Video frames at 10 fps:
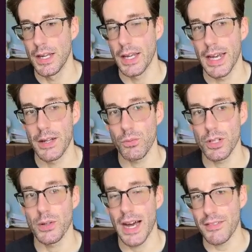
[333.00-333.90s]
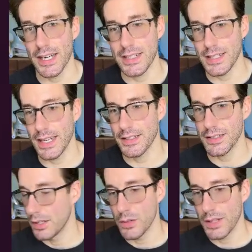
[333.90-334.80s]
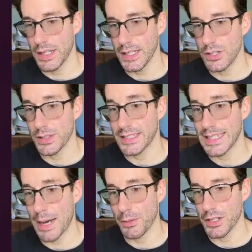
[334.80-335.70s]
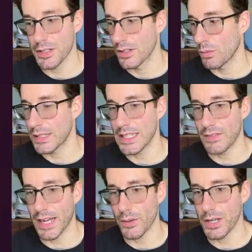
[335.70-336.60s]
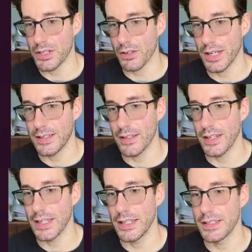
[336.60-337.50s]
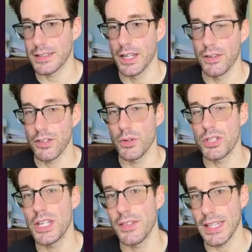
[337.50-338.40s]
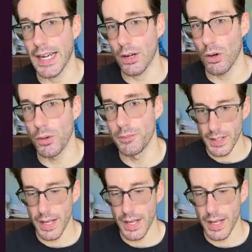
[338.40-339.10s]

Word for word: And when you have that intent, you then need to establish what the evaluation criteria is for you achieving that goal.